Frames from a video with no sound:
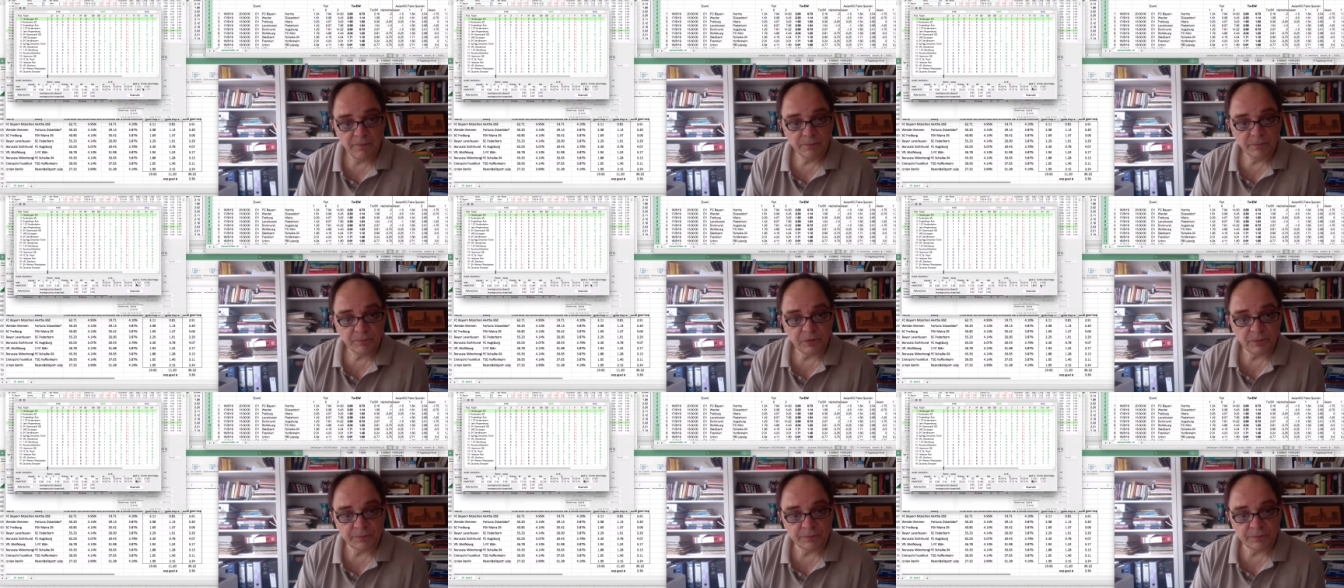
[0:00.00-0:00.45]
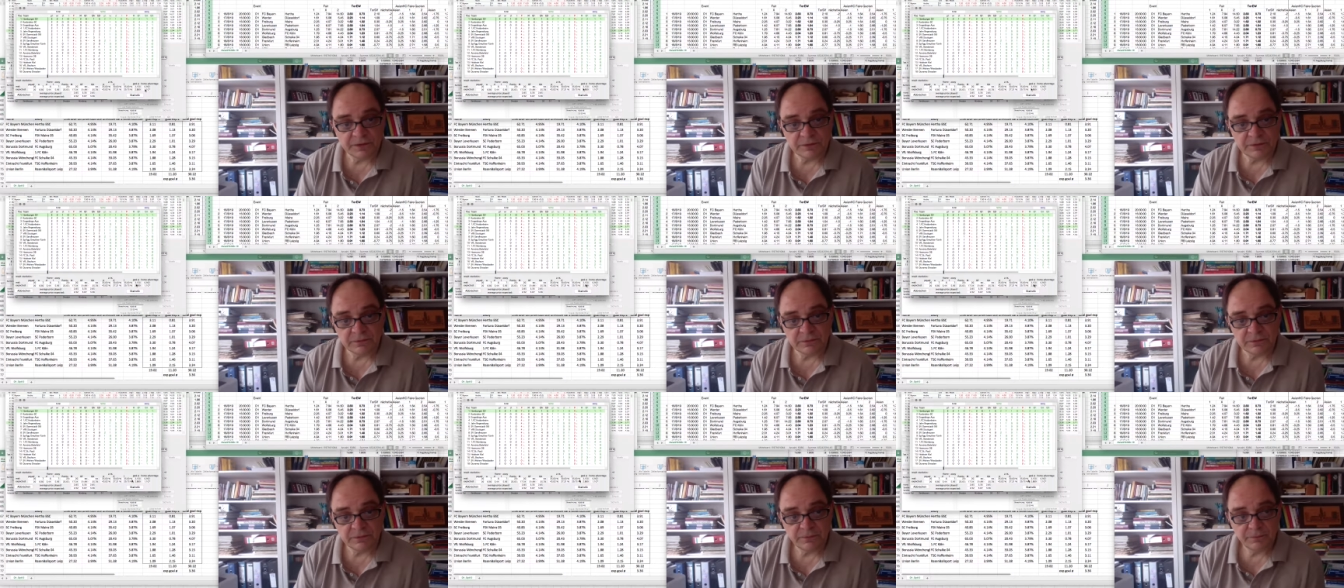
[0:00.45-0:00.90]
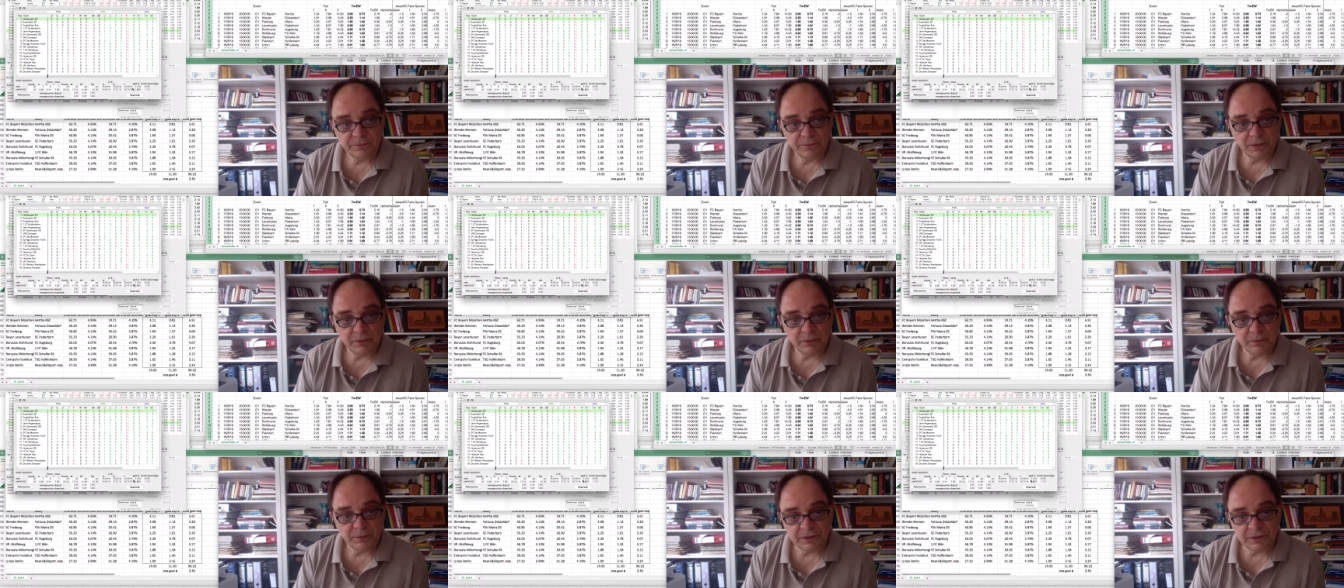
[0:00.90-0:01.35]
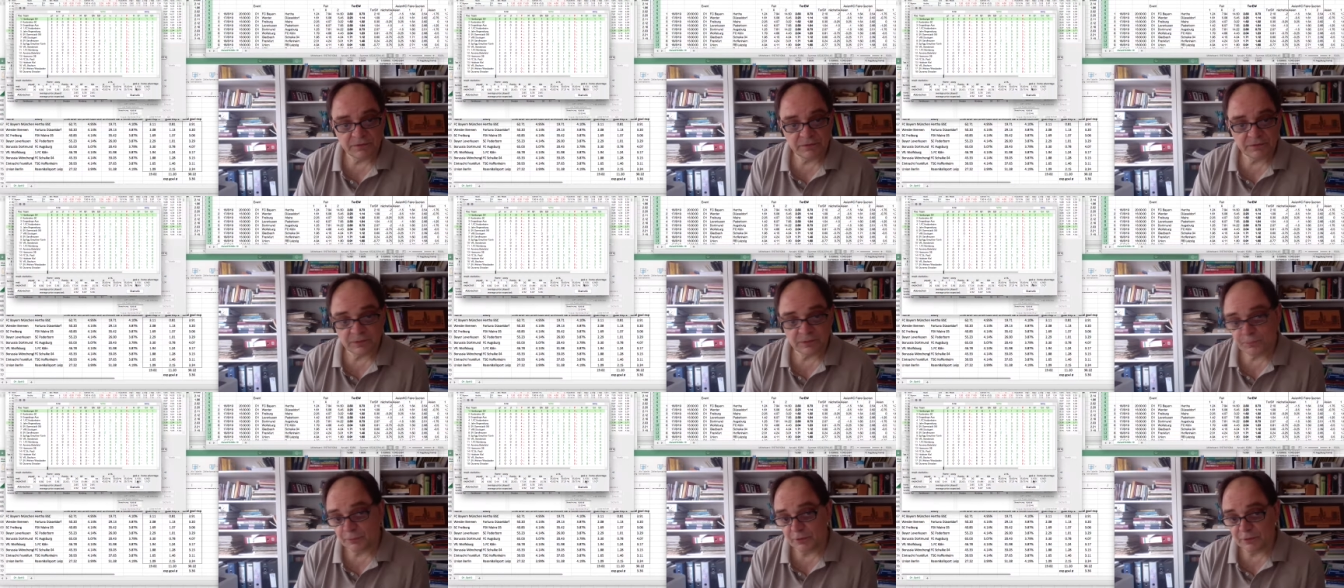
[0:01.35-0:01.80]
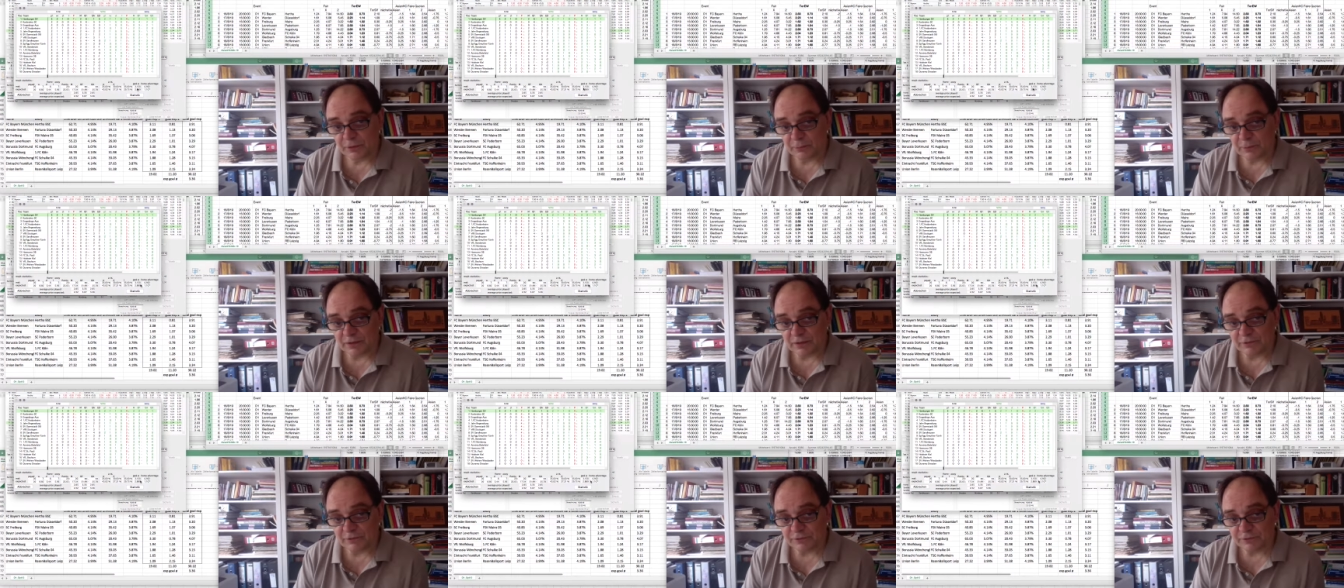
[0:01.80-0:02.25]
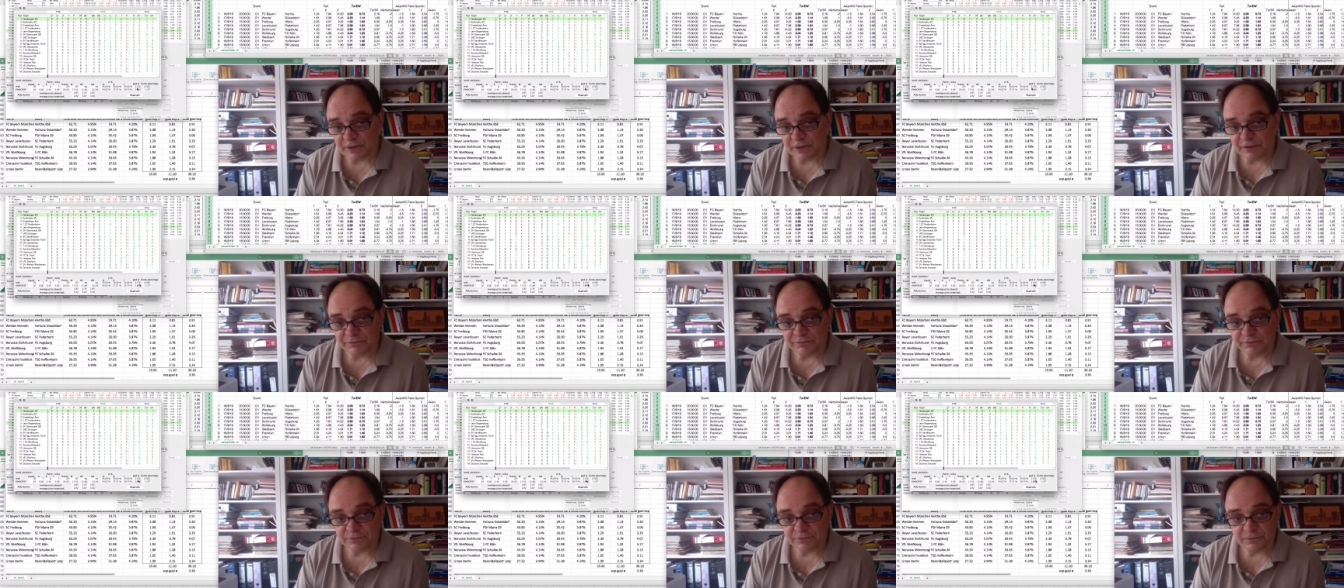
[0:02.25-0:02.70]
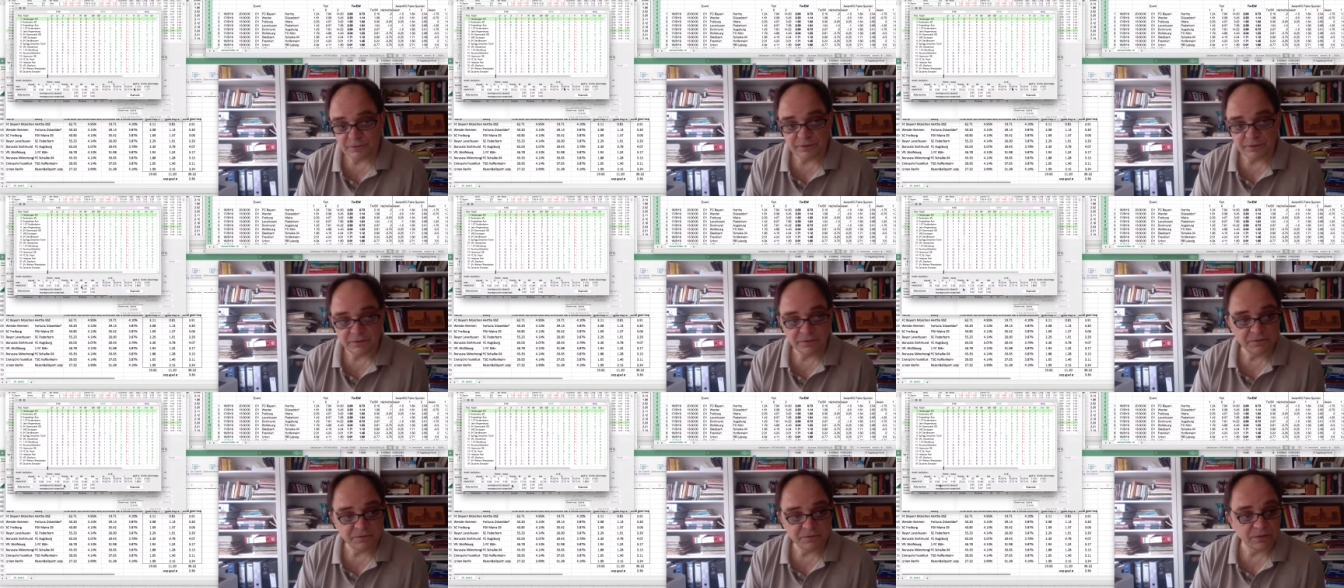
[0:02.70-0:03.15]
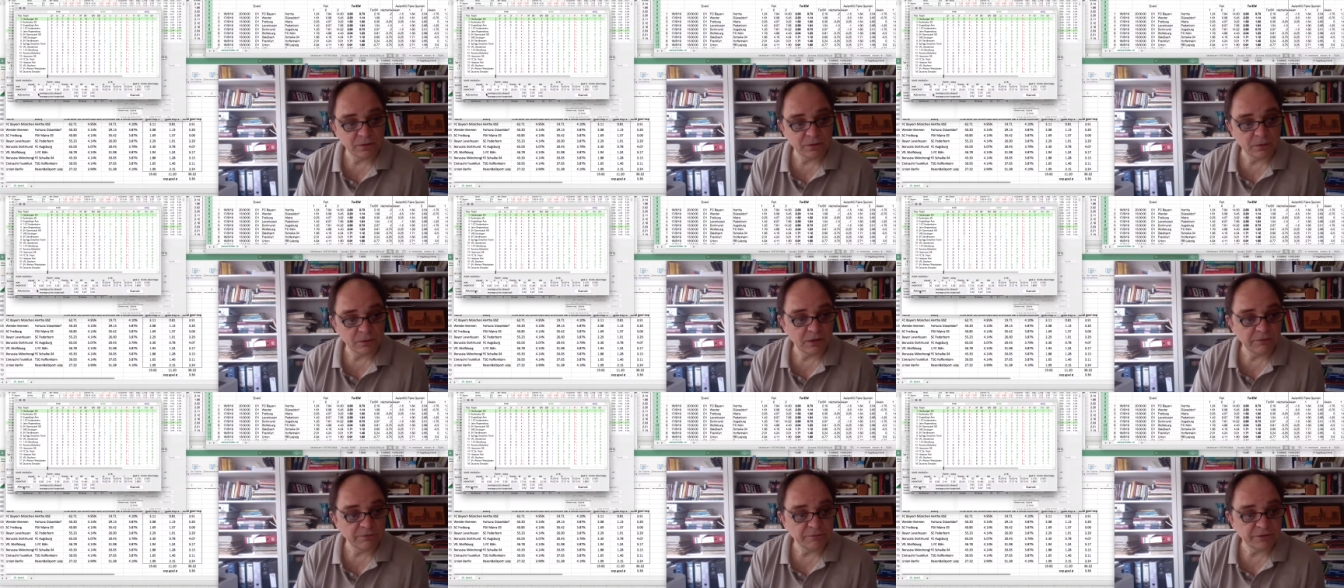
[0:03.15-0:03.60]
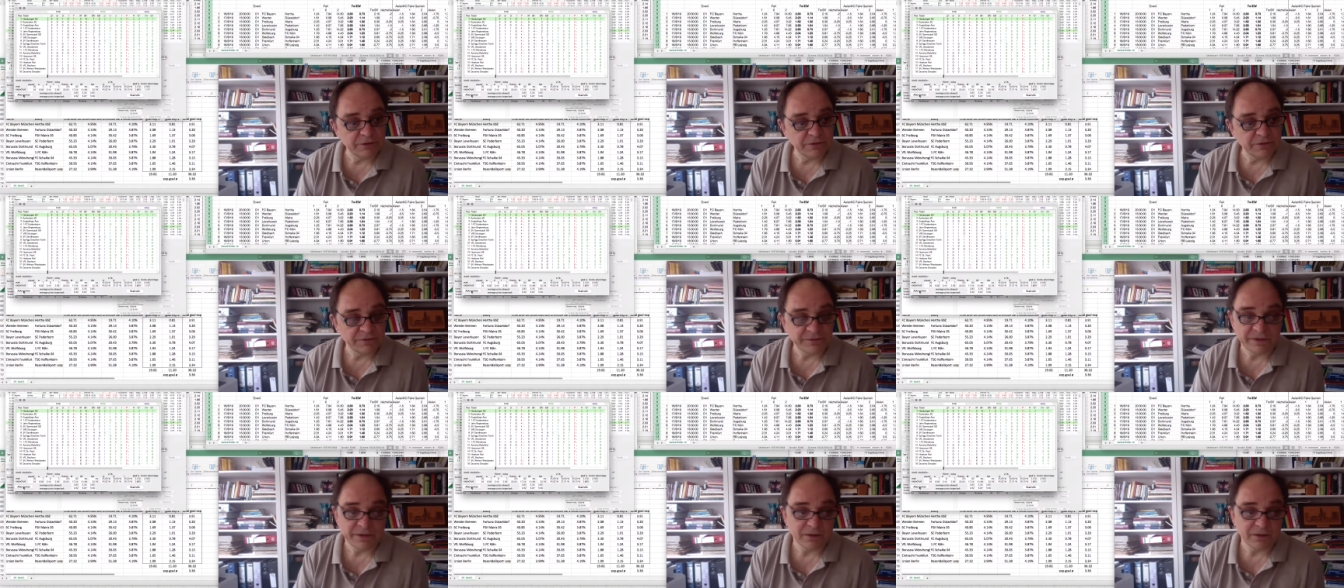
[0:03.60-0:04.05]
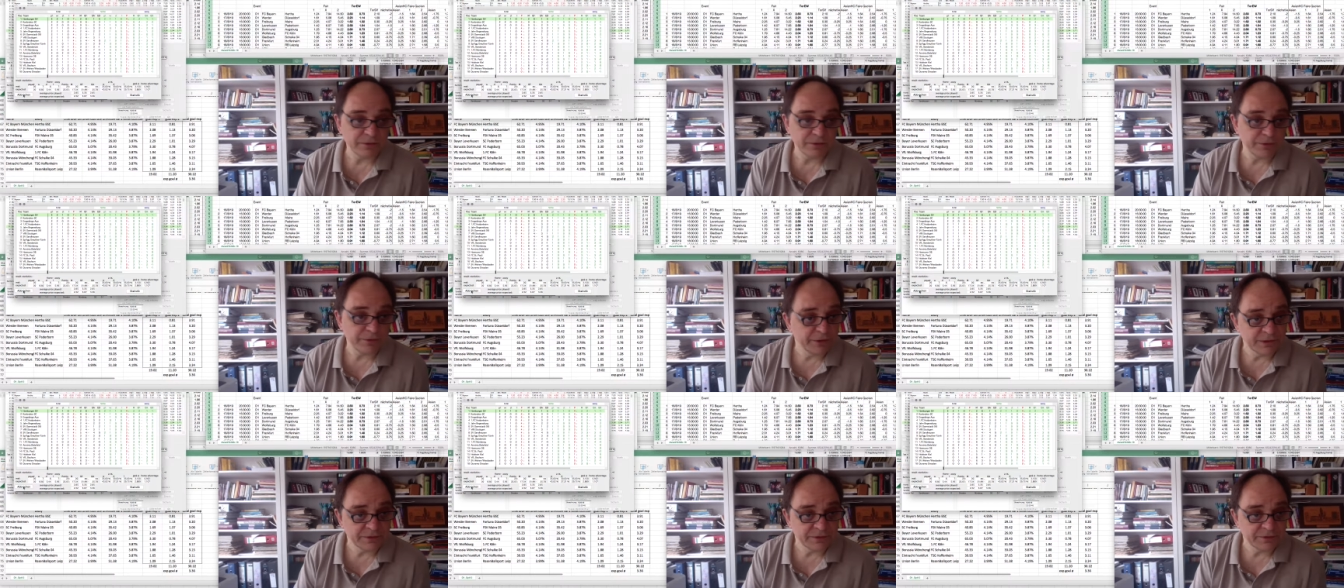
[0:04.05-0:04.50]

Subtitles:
But 3.15 is the goal average that occurred,